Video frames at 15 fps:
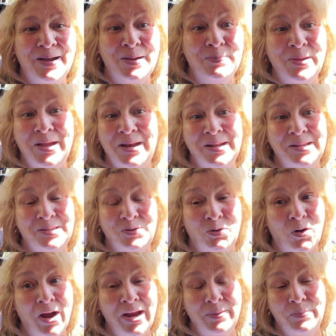But it's
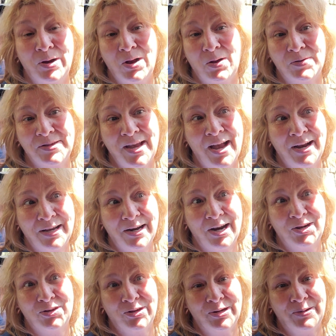great because I can
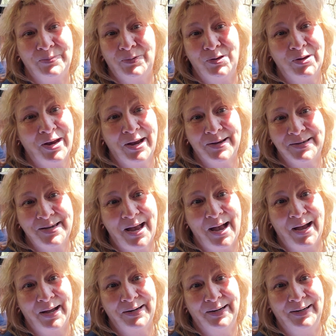actually look
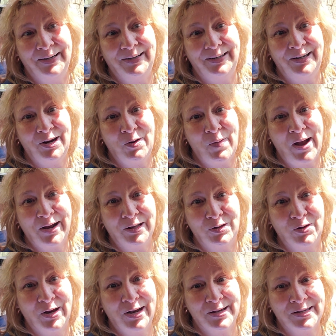outside. I can
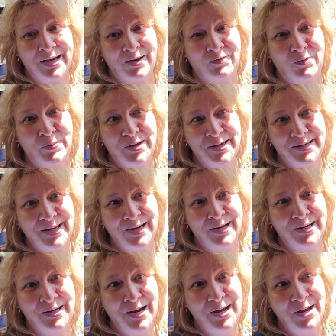look outside from this
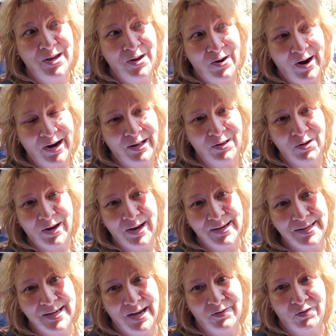end. I can look
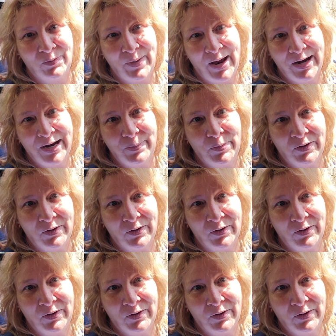outside from that end.